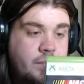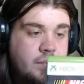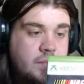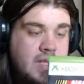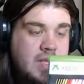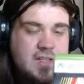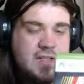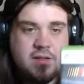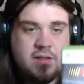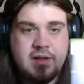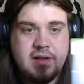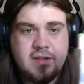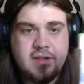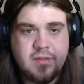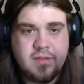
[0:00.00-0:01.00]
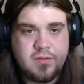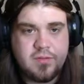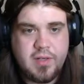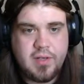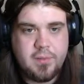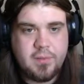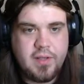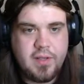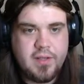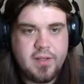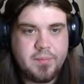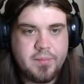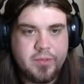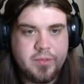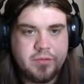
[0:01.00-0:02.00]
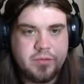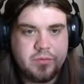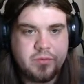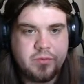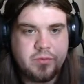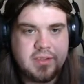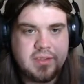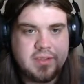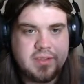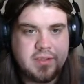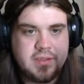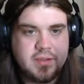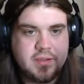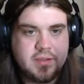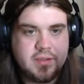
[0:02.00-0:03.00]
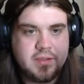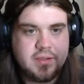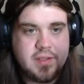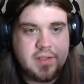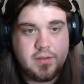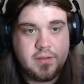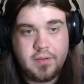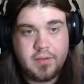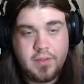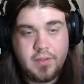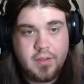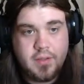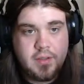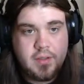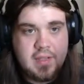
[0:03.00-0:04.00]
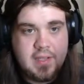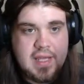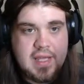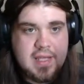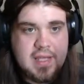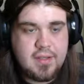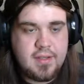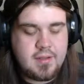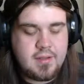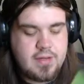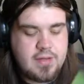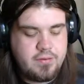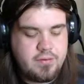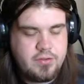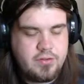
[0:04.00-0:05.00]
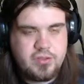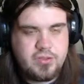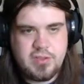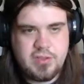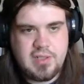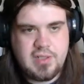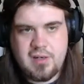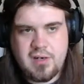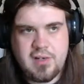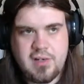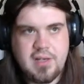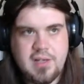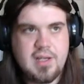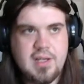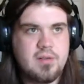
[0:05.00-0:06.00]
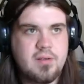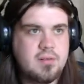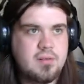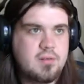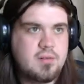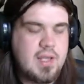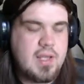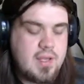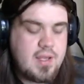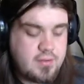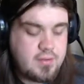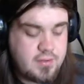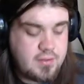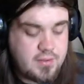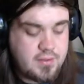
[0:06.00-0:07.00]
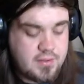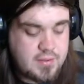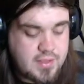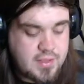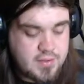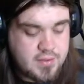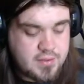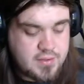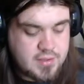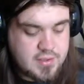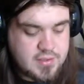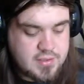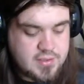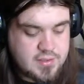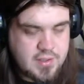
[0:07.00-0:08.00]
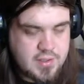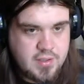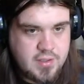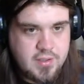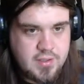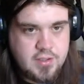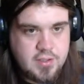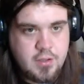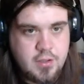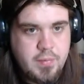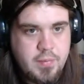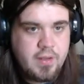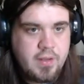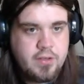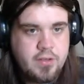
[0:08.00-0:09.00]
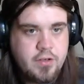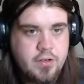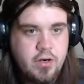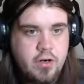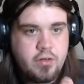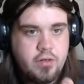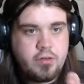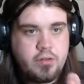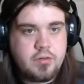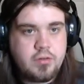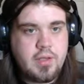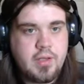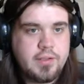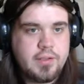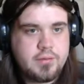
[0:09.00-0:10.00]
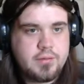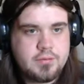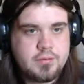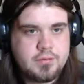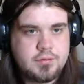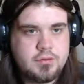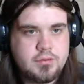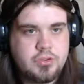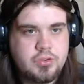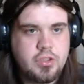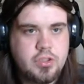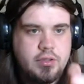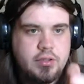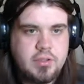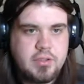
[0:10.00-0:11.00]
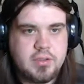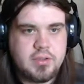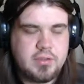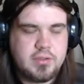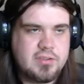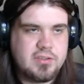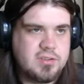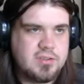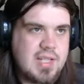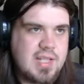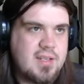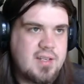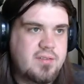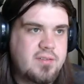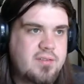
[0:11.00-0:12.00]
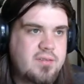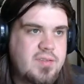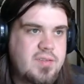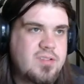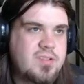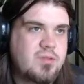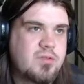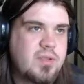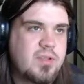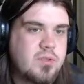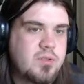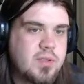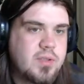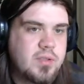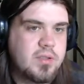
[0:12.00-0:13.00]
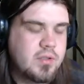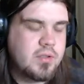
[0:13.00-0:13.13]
This is what I played the most recently till Heat Evolution, and I don't like how the handling on that is because it's like you barely turn, you like jerk it, and it just feels really weird.